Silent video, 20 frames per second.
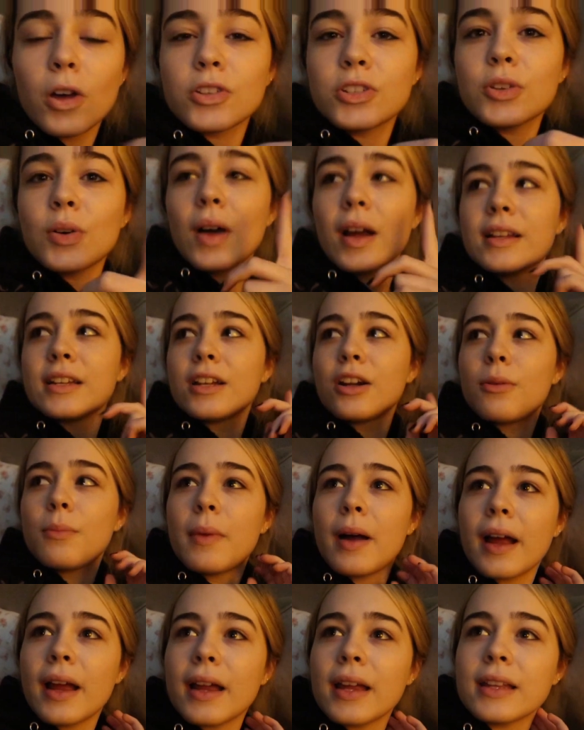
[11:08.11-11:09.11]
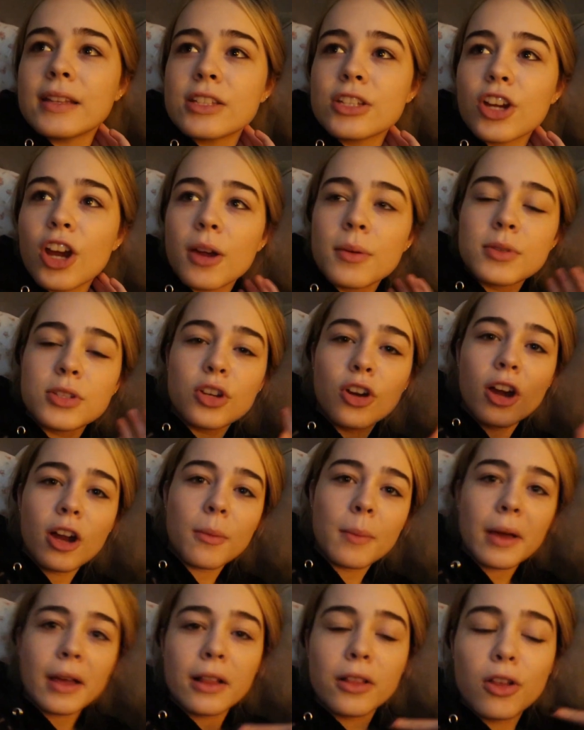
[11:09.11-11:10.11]
Also, I did on my Instagram story
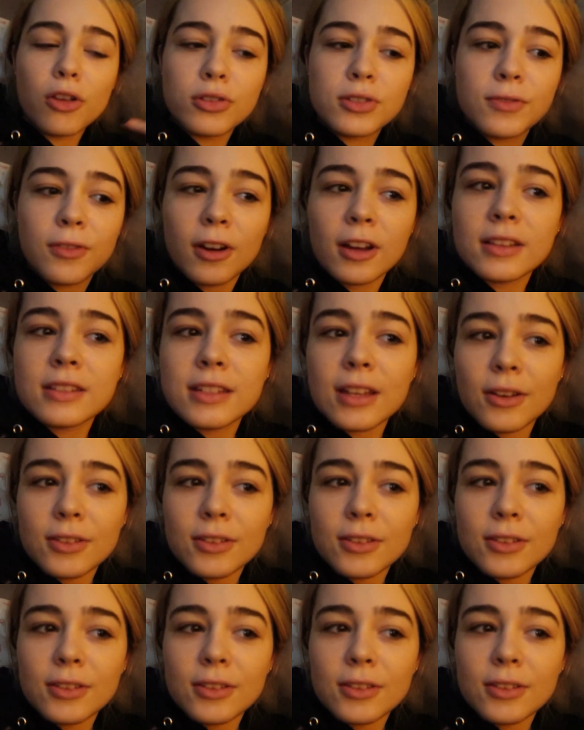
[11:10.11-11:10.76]
my close friends,